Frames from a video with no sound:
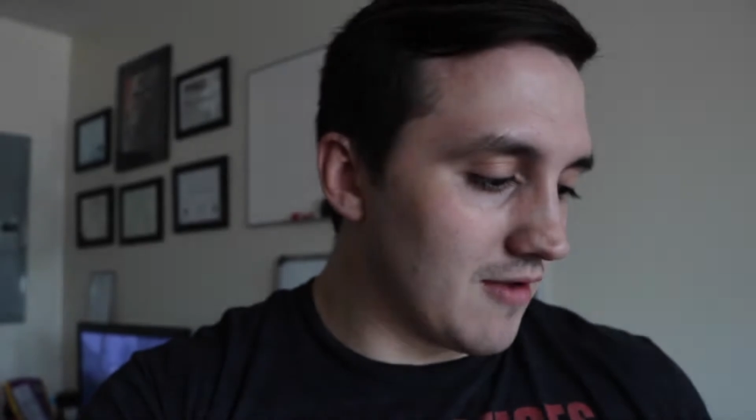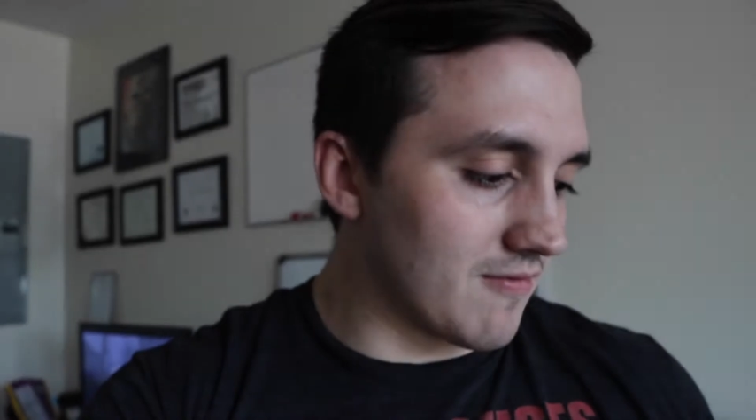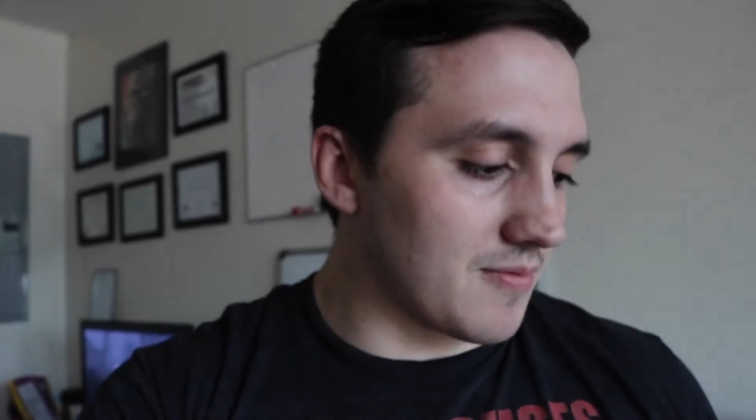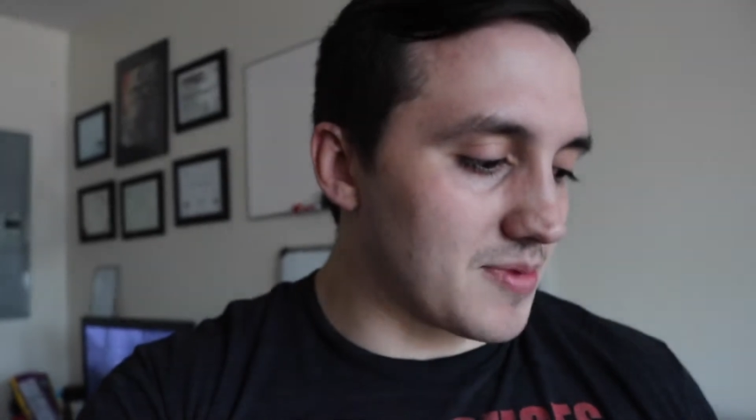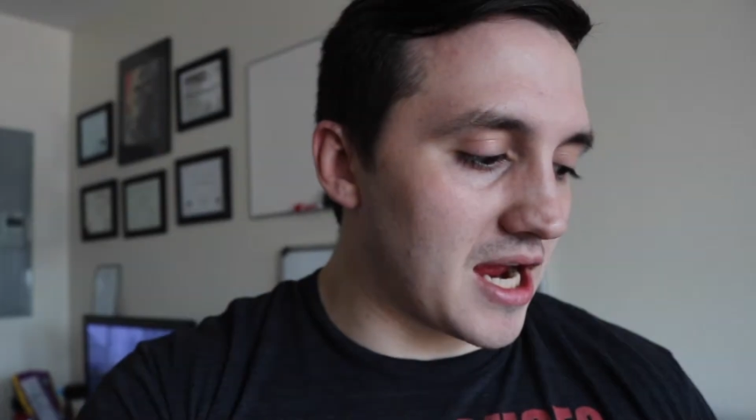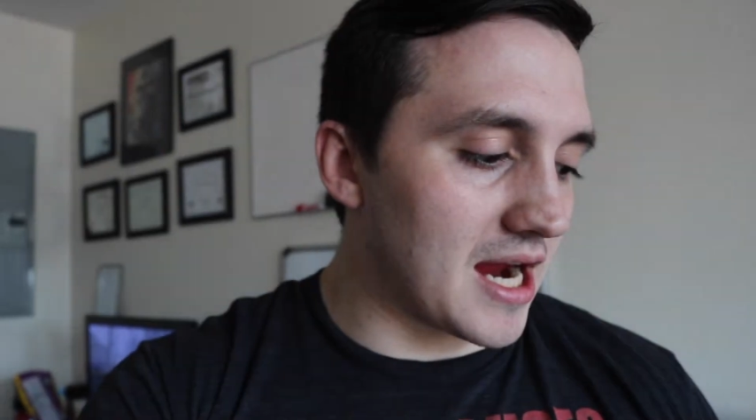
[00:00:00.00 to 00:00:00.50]

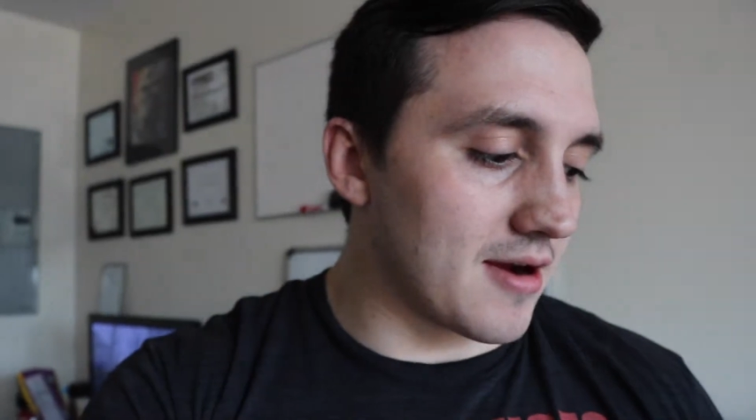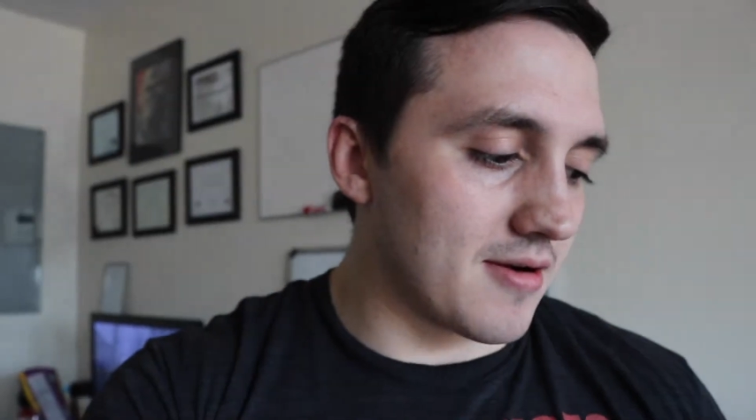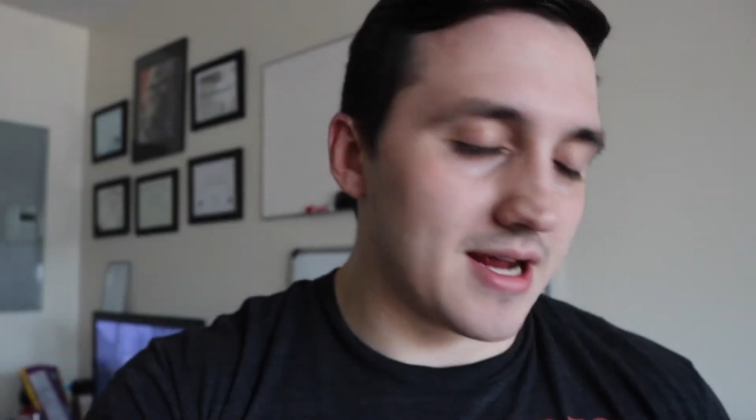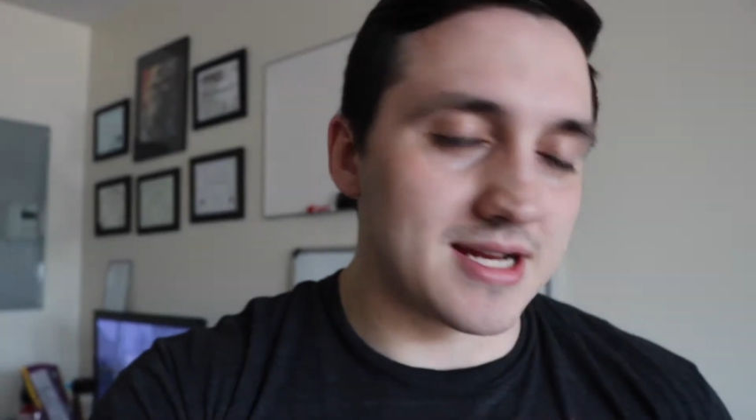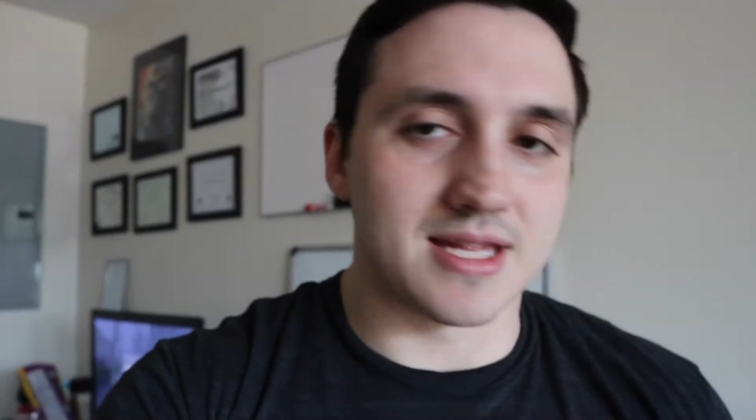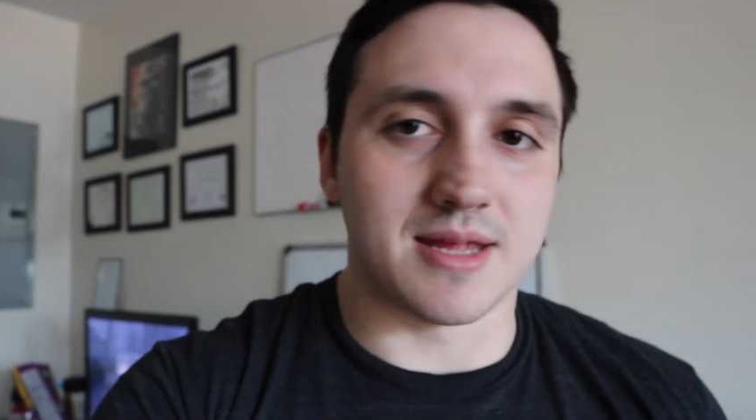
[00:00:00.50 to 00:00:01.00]
from the
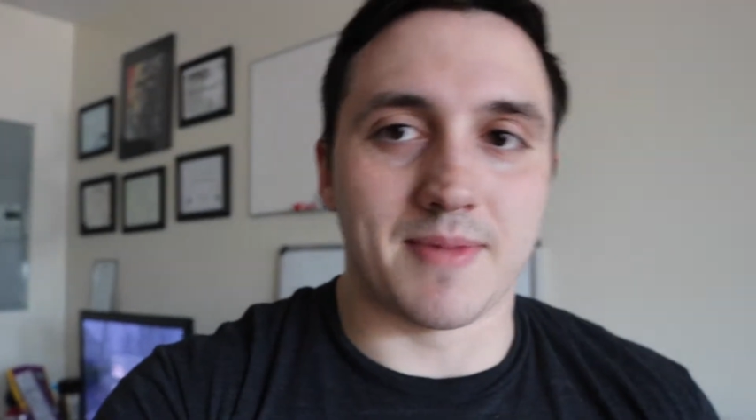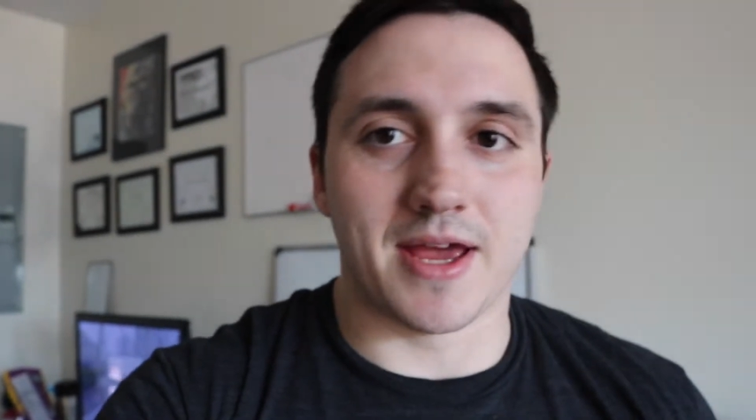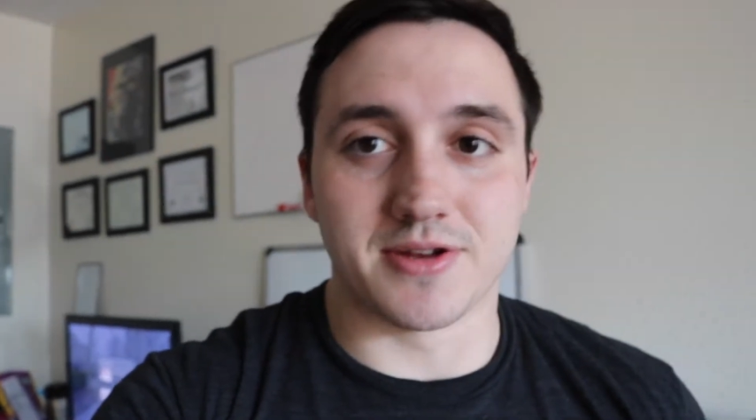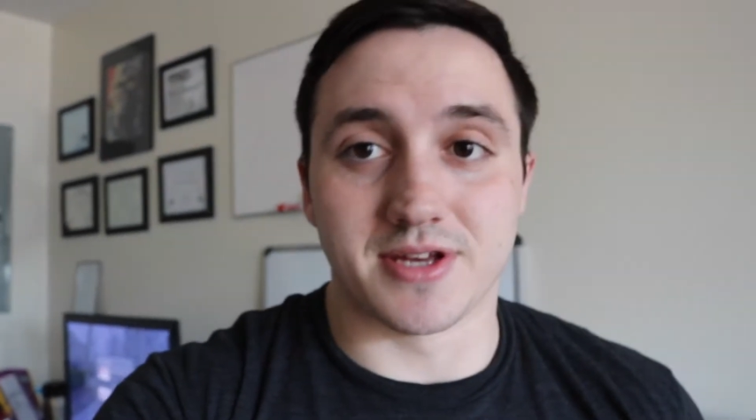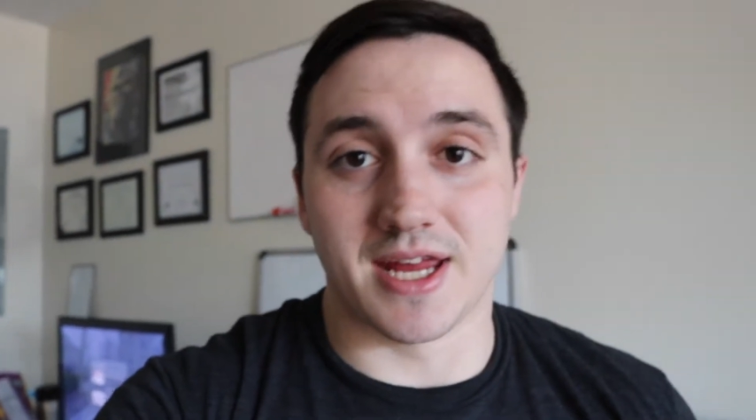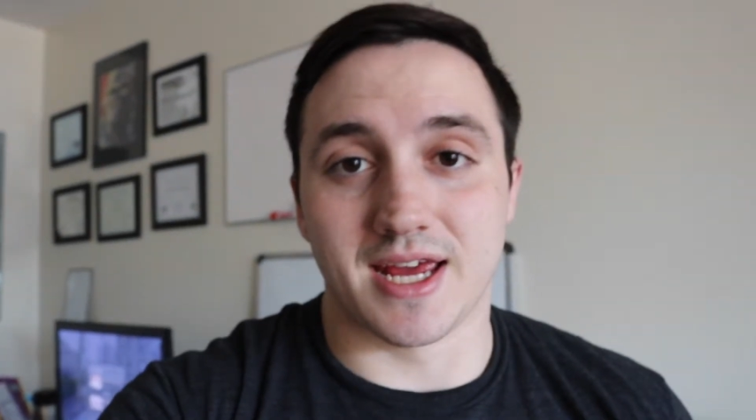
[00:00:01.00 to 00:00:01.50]
IRS in the
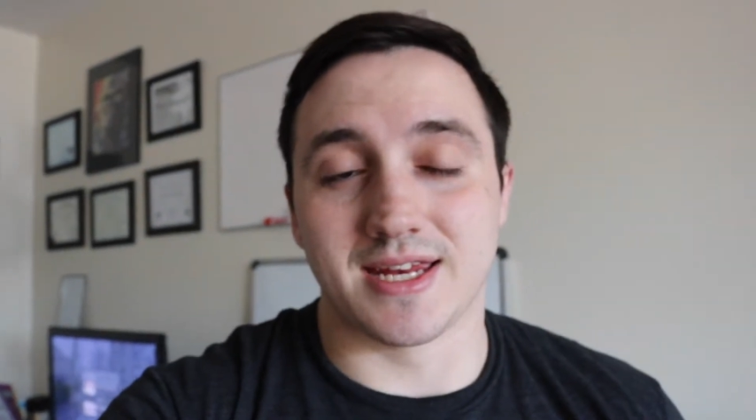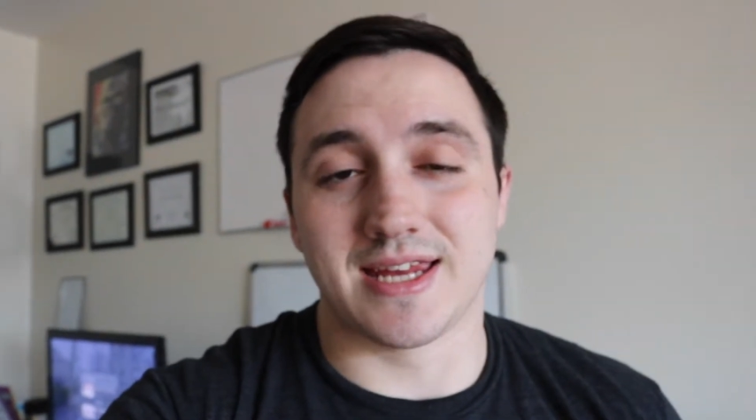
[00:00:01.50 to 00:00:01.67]
mail today